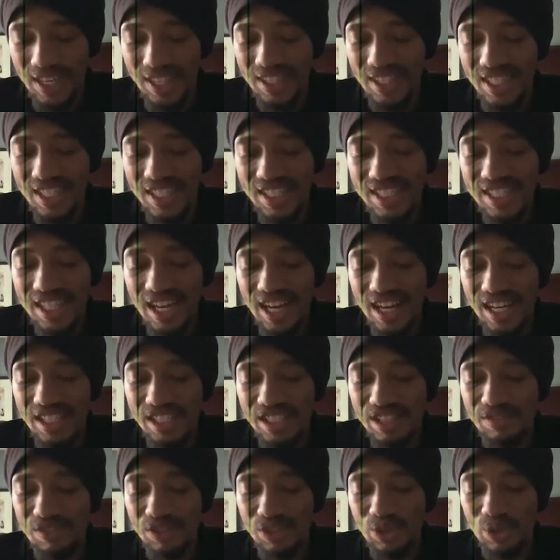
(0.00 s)
These
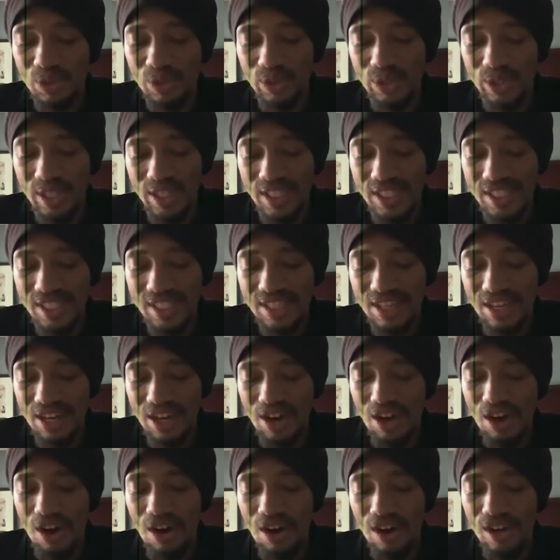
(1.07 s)
kinds of stories
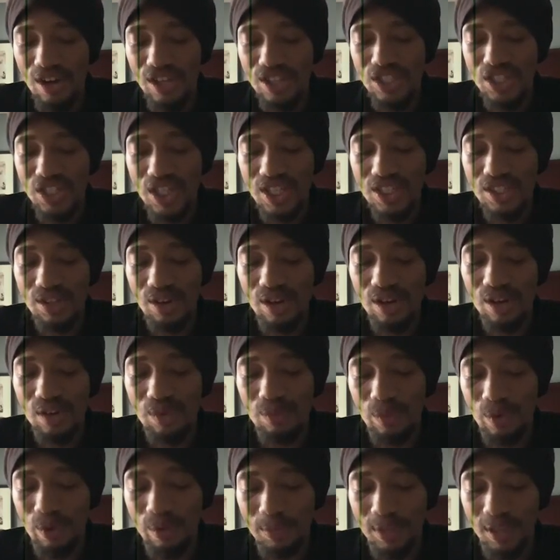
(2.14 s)
aren't just
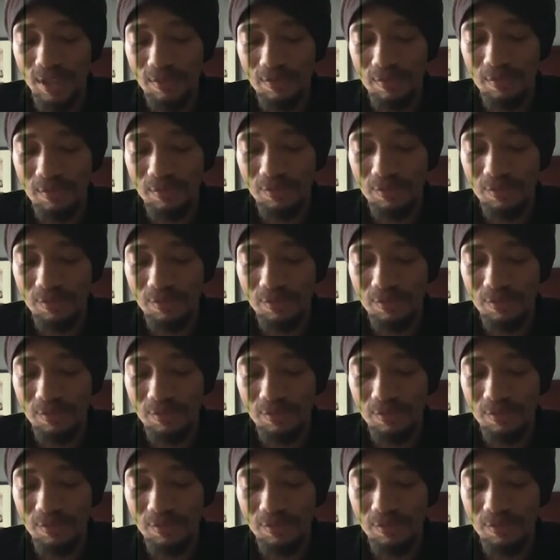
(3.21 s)
heartwarming,